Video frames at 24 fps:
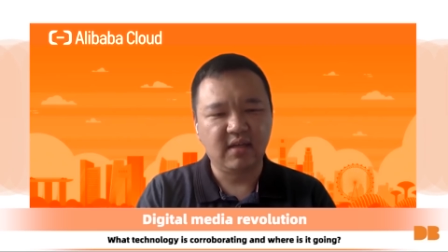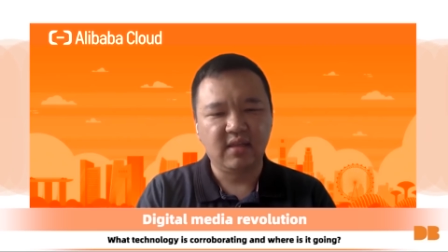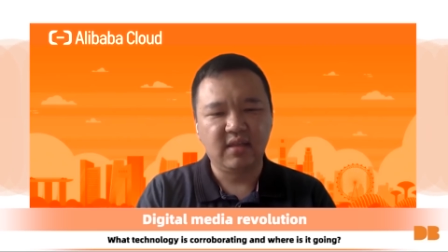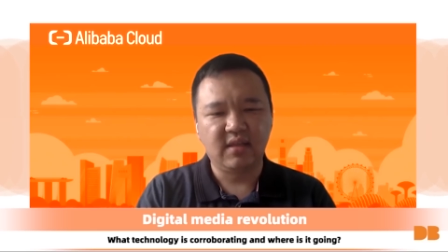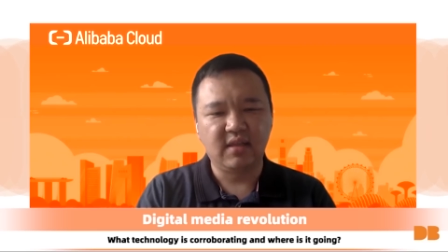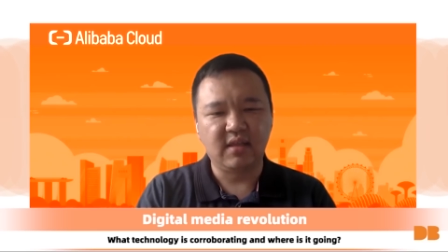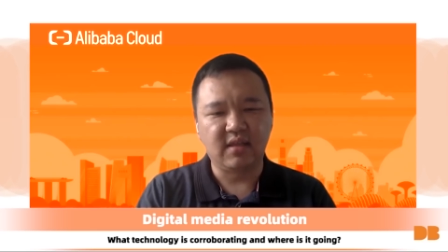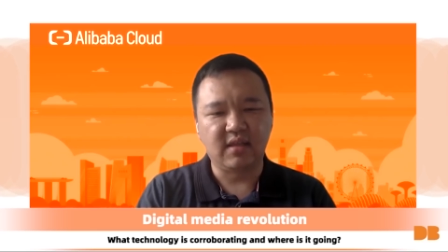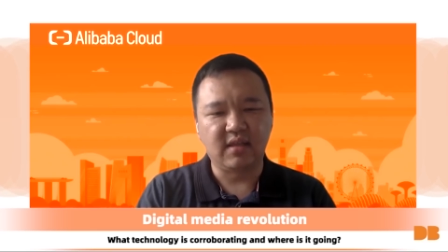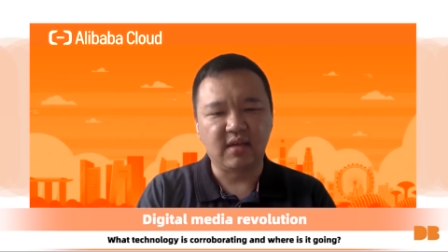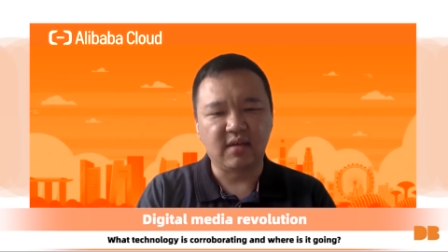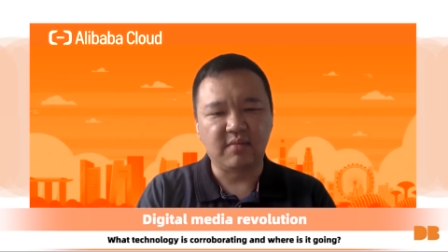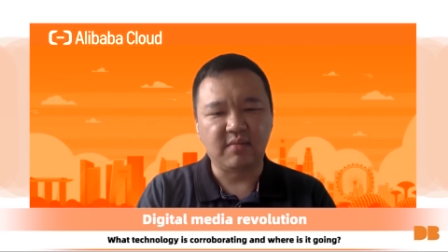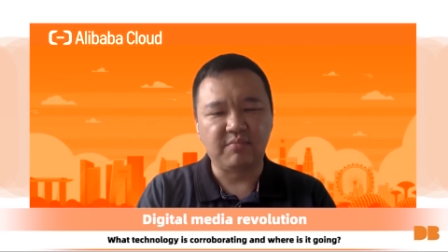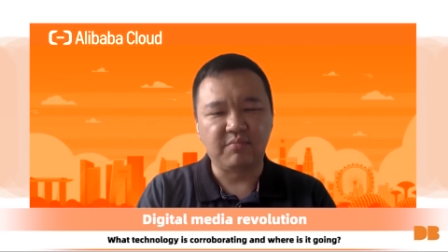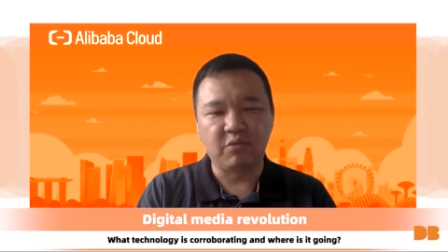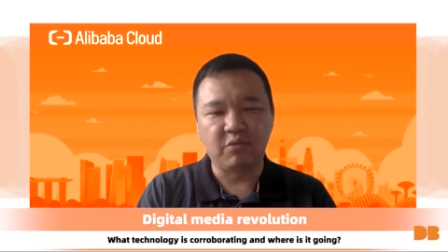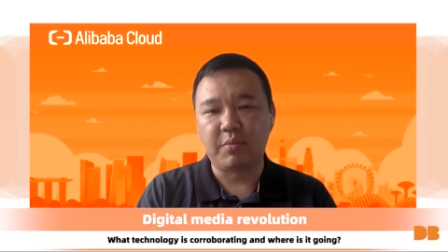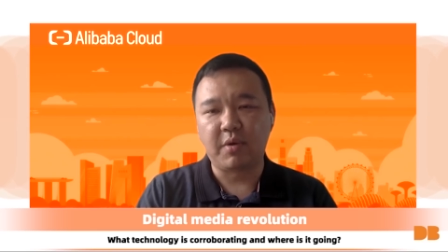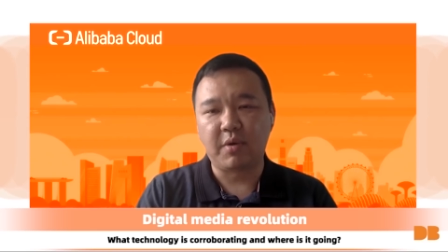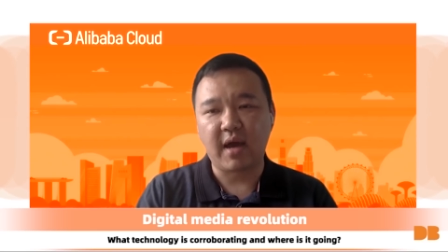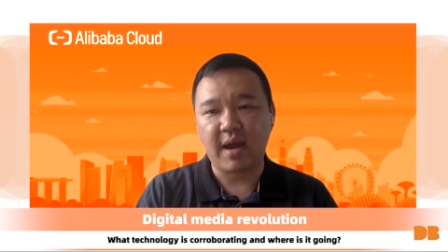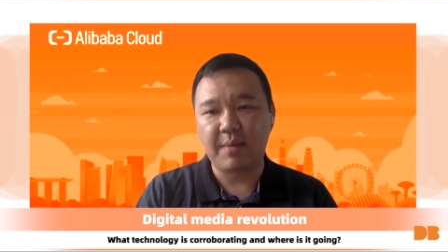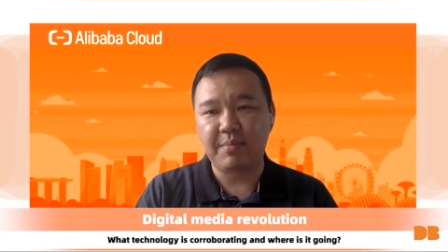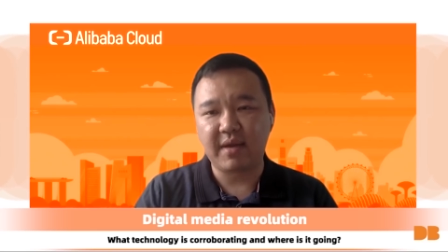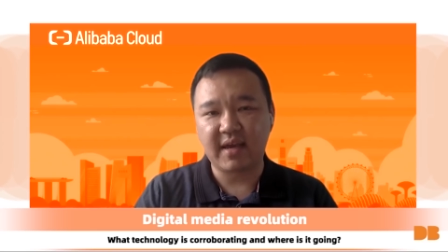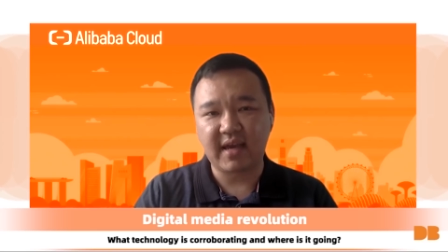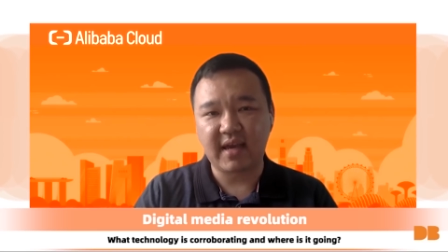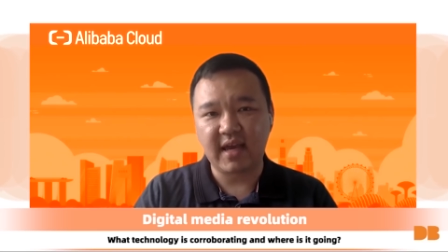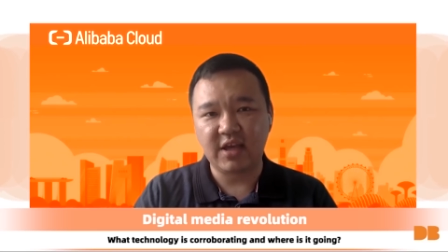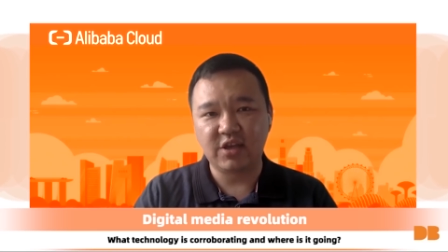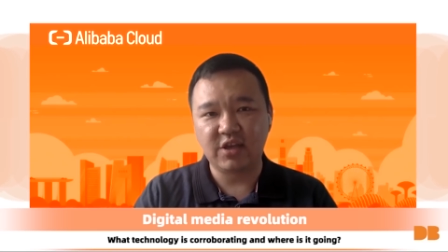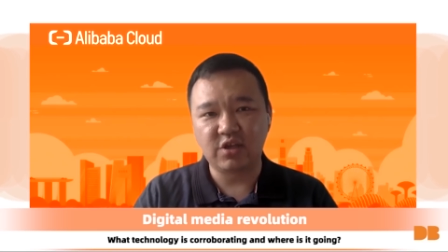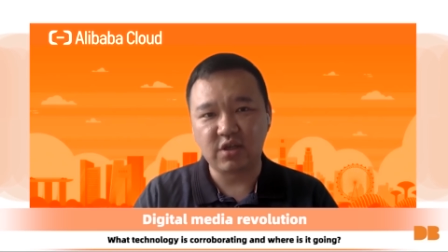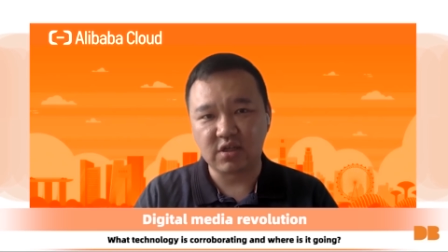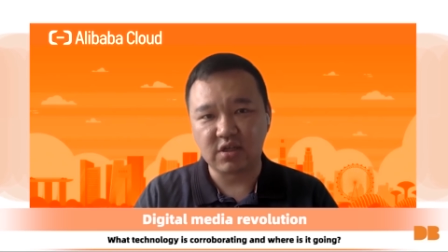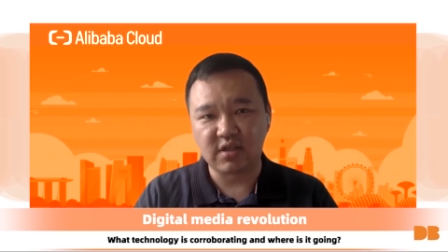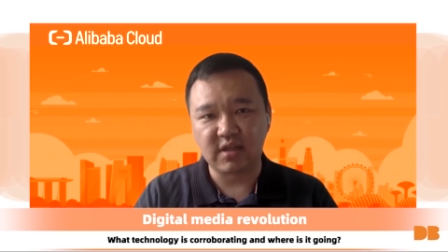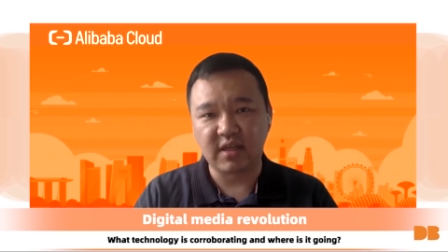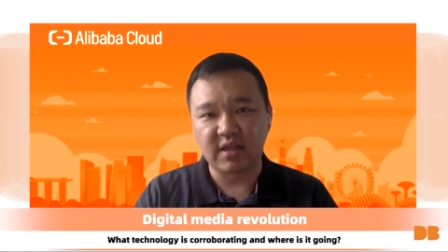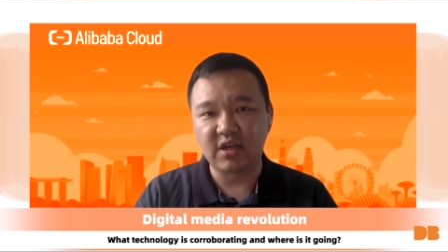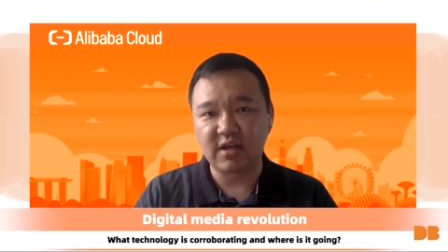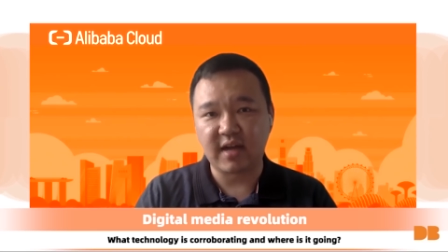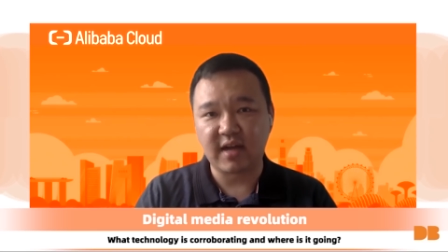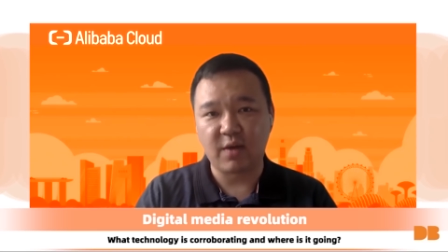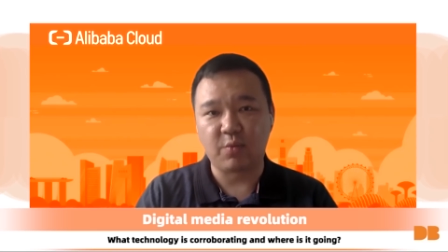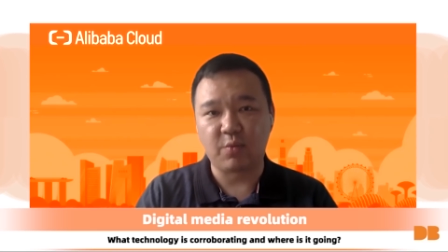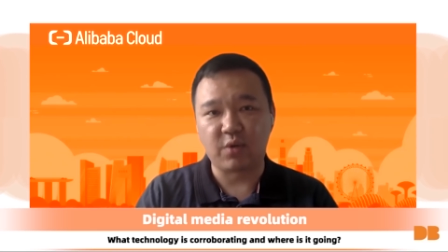the, the mobile applications, the
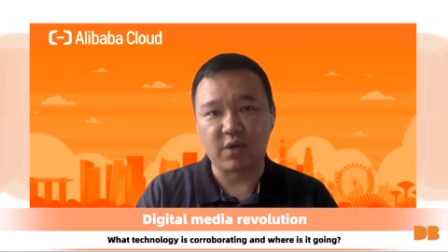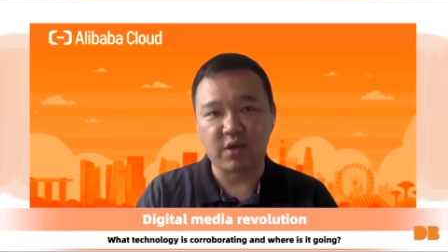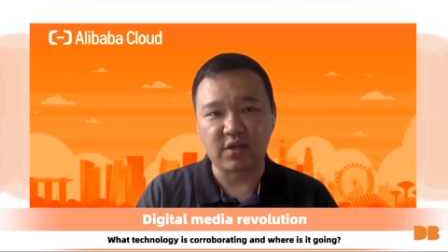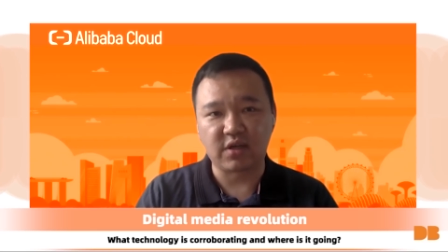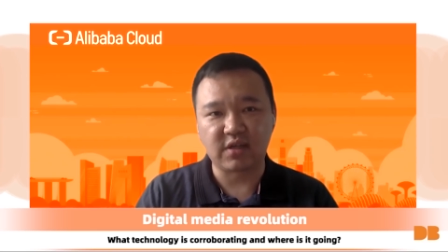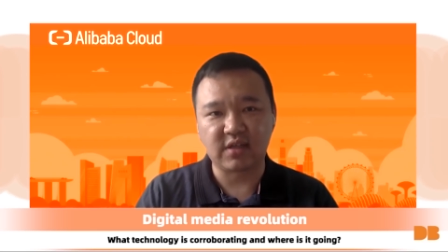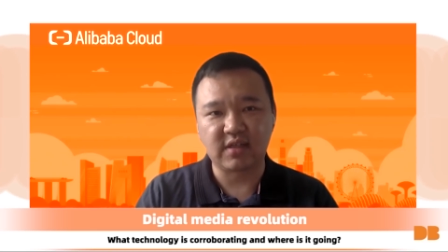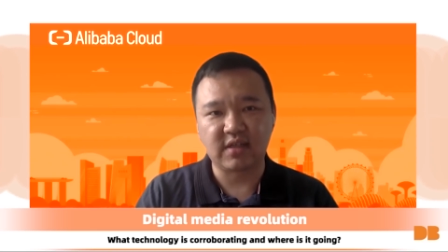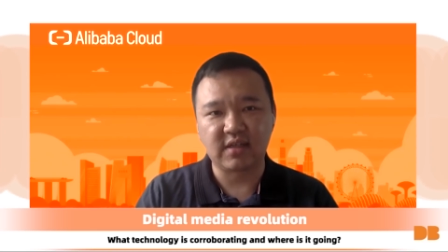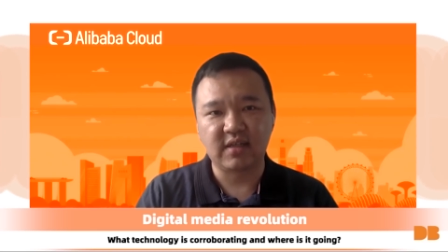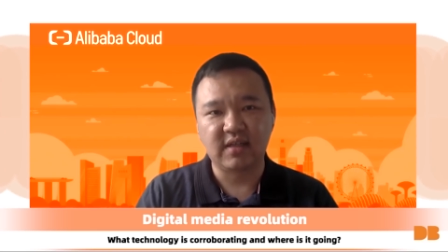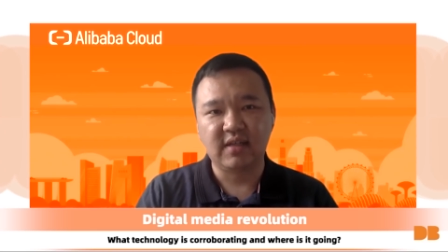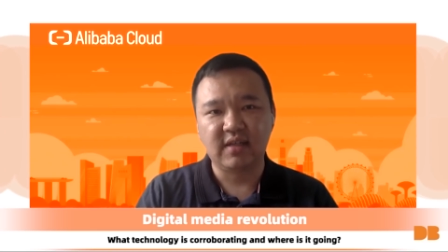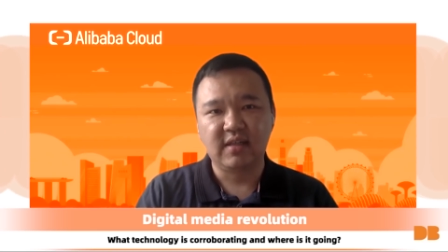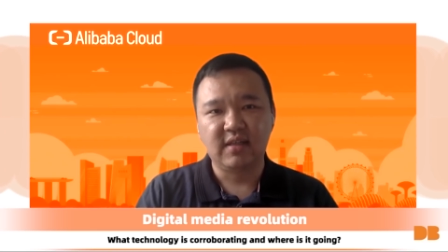internet works,